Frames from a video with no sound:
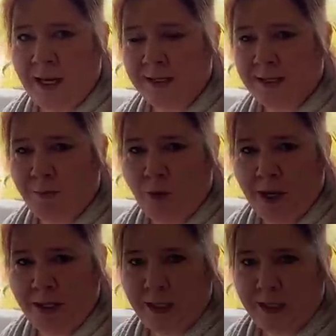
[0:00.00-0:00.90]
except
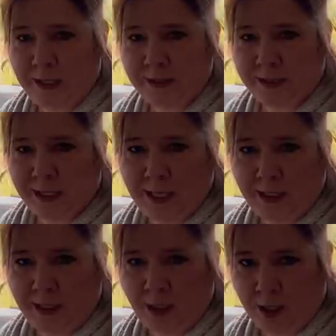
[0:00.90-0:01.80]
one is
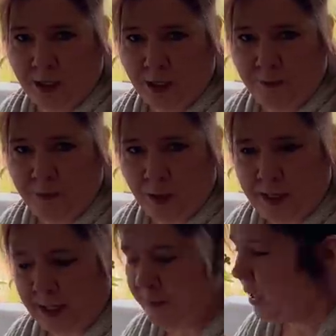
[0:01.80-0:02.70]
slightly longer,
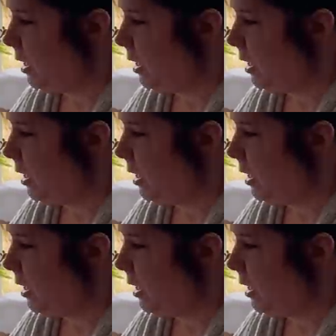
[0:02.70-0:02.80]
okay?